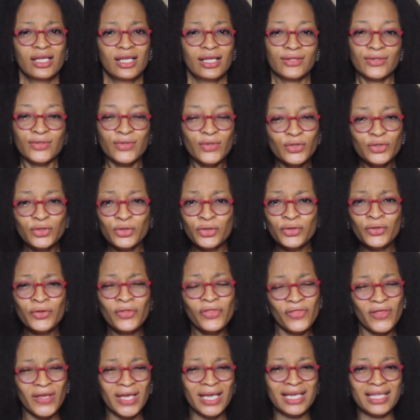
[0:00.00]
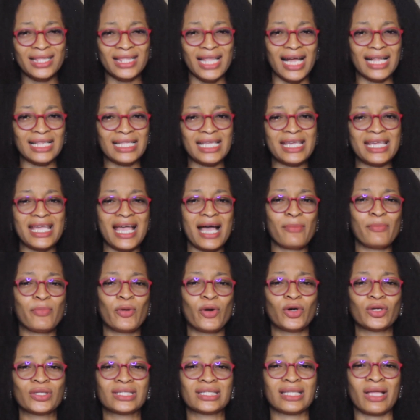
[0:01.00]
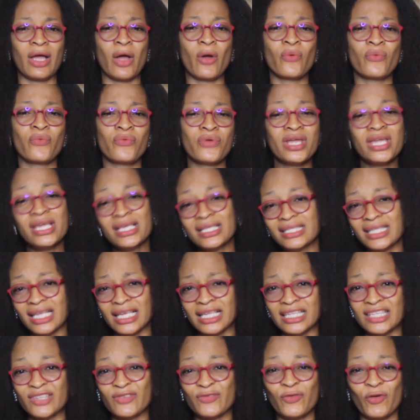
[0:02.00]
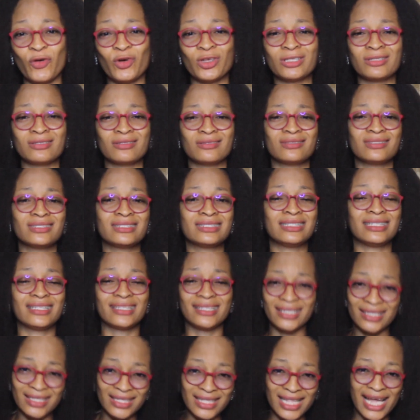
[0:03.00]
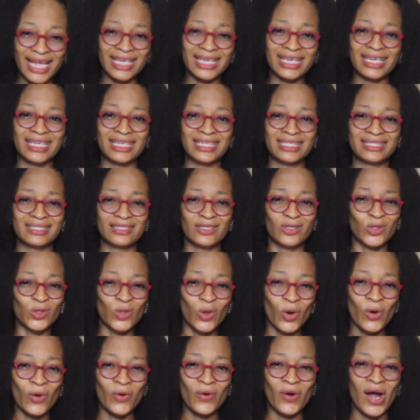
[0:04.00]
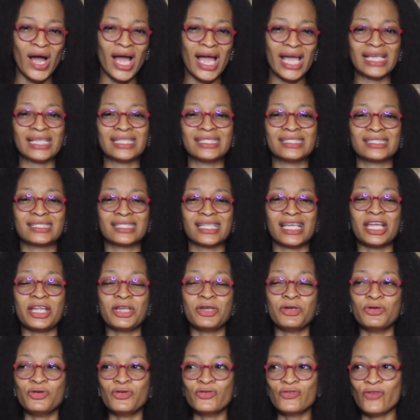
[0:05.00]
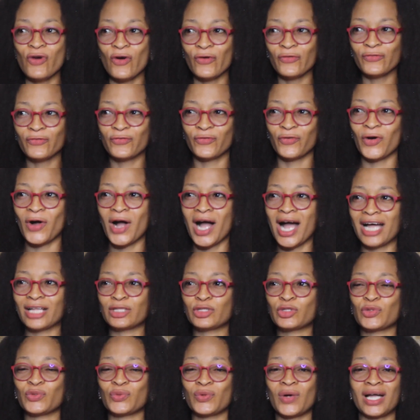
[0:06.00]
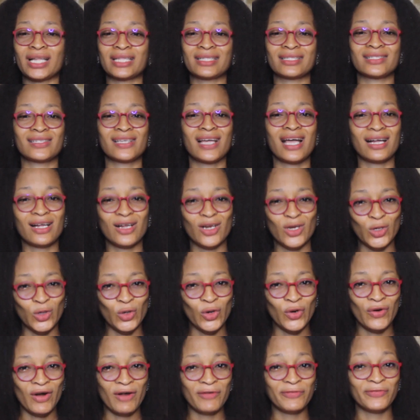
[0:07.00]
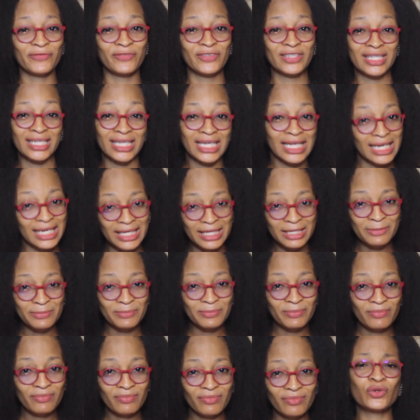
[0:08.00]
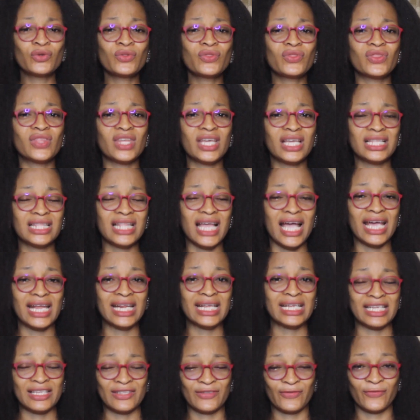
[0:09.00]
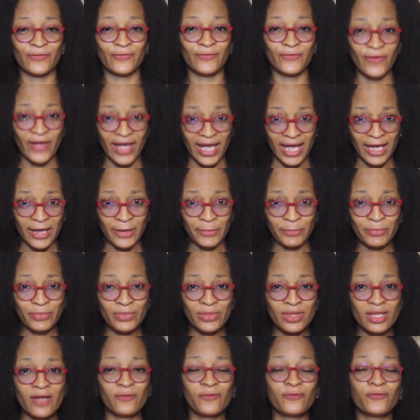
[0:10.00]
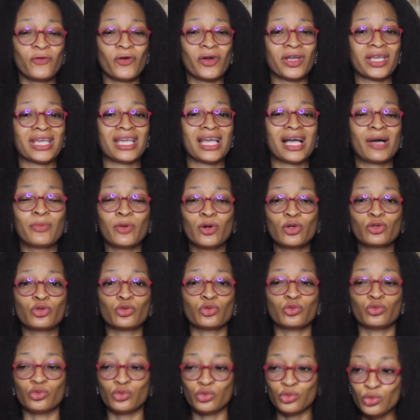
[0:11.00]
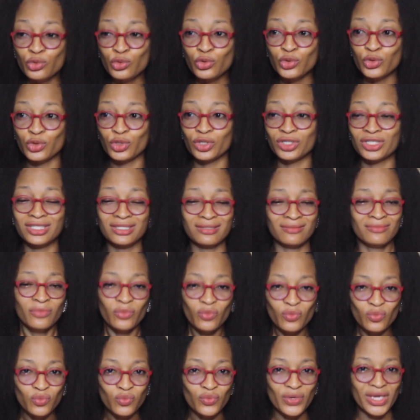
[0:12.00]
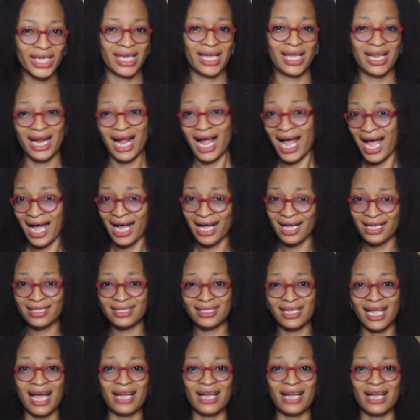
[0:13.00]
So do you think that Iyabo's reasons for disliking Laura is enough for her to attack Laura physically? Do you think that it is fair for Iyabo to do such wicked acts